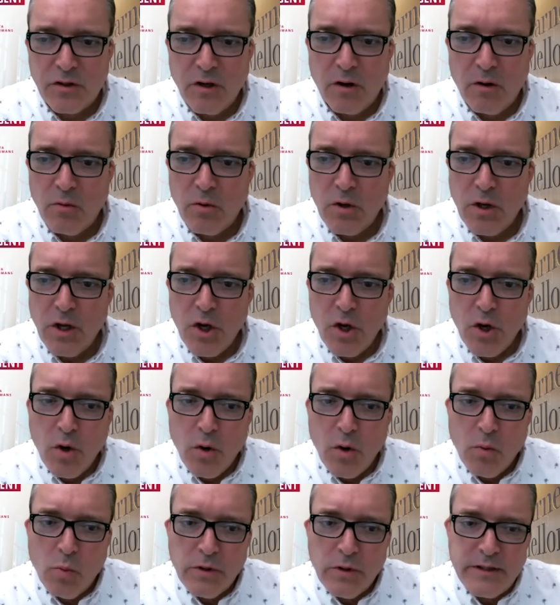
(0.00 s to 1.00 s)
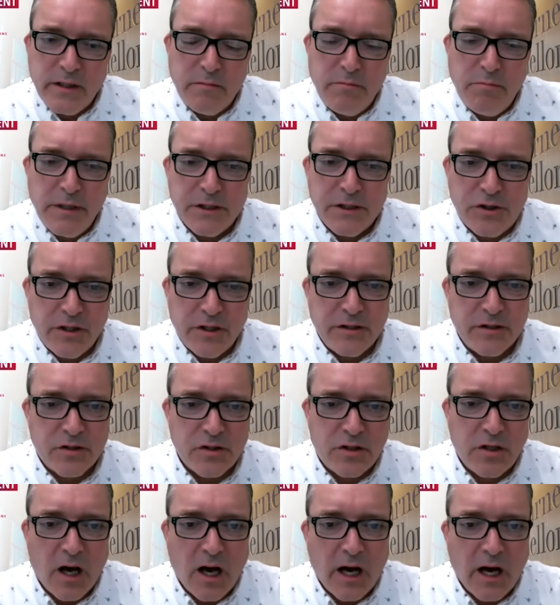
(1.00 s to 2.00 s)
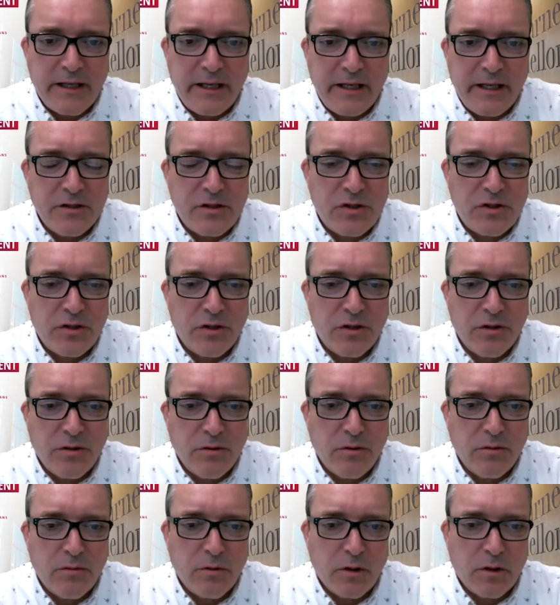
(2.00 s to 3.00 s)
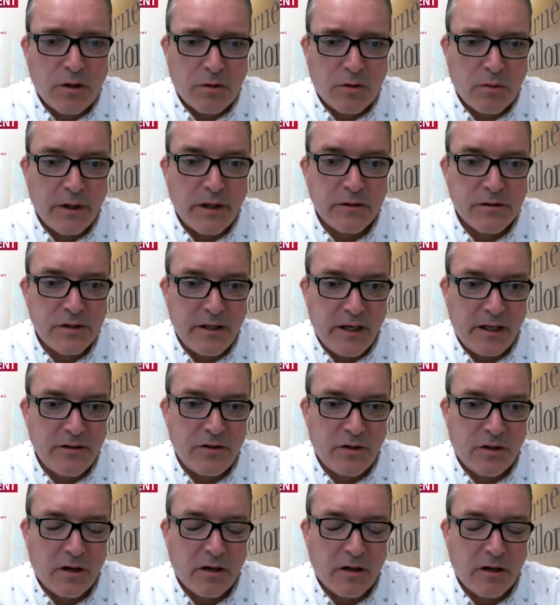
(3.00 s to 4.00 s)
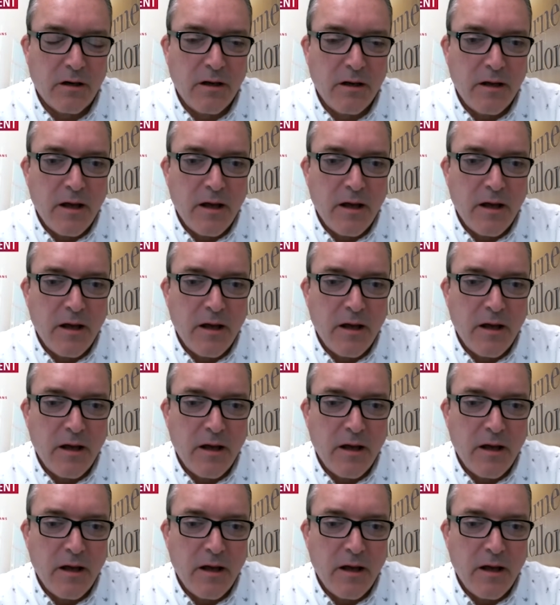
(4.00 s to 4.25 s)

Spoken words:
So was admissions talking to Career Center?